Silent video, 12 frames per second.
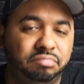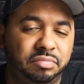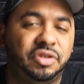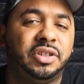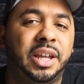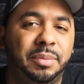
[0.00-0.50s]

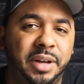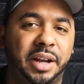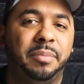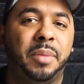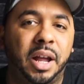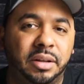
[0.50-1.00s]
just keep that
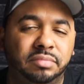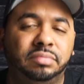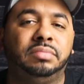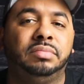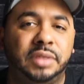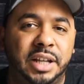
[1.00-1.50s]
in mind.
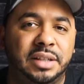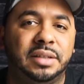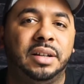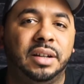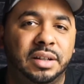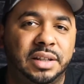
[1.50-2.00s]
That's
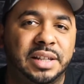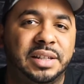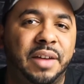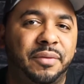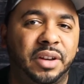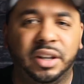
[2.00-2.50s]
uh, that's
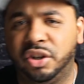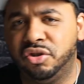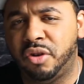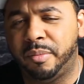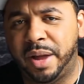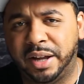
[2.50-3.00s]
definitely a
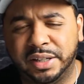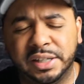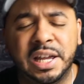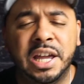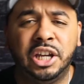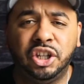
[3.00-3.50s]
drawback.
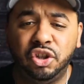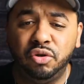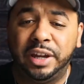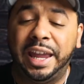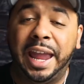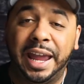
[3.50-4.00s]
You
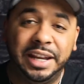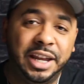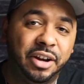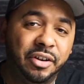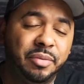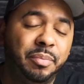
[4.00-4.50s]
can
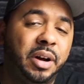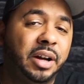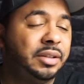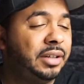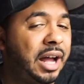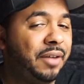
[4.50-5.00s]
hear,
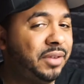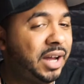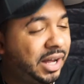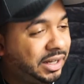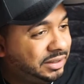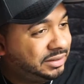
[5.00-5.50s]
but I've
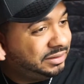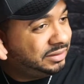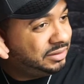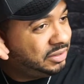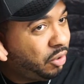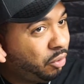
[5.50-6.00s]
got
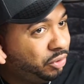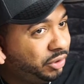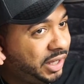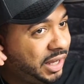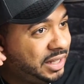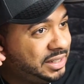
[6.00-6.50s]
older
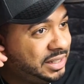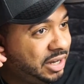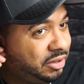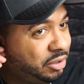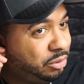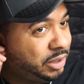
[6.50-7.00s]
kids. They're
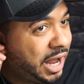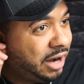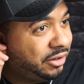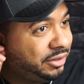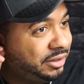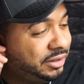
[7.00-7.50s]
a little
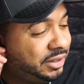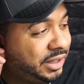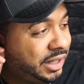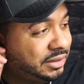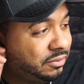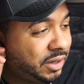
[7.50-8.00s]
louder. They
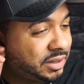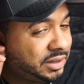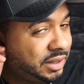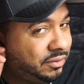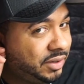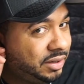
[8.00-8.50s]
like to watch the
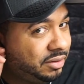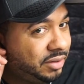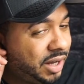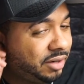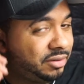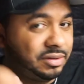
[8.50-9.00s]
TV a little
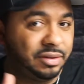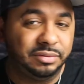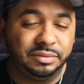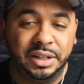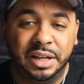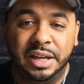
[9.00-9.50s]
louder, so
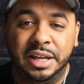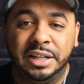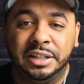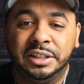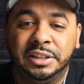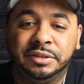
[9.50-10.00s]

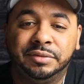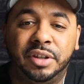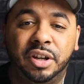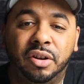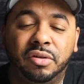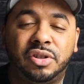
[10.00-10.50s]

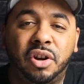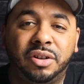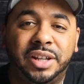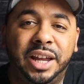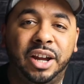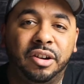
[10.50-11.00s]
you know it's hard
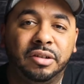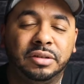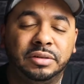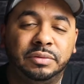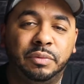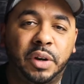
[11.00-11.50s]
to hear
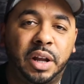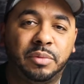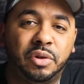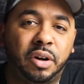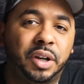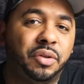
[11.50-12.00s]
when I'm
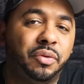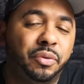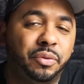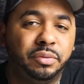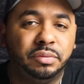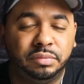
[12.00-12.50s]
talking
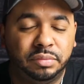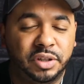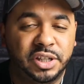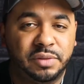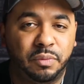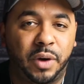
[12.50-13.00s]
through
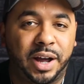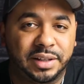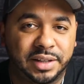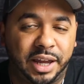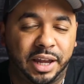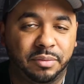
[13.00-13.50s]
this
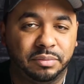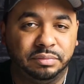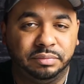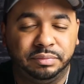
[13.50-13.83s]
Wyze Cam